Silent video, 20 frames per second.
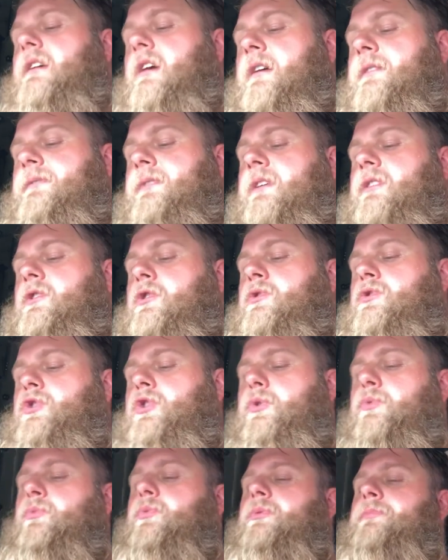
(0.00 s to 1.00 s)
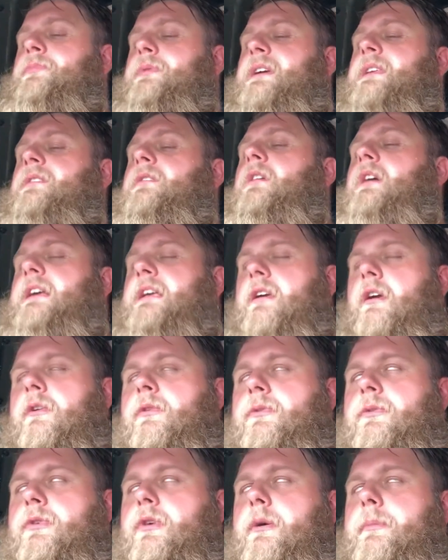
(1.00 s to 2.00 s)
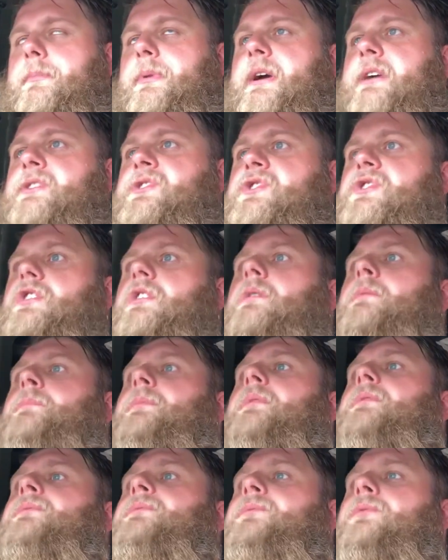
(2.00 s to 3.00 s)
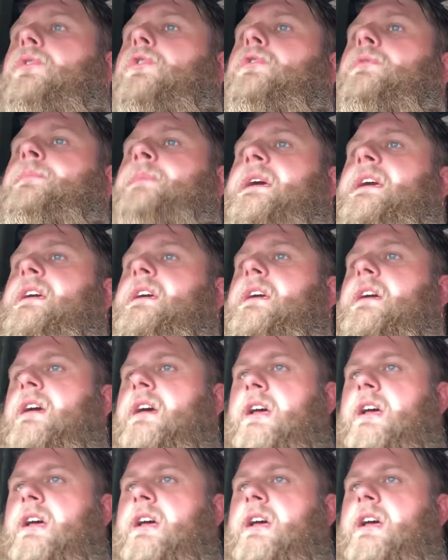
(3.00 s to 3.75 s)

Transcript: I think YouTube would be like the best job for me.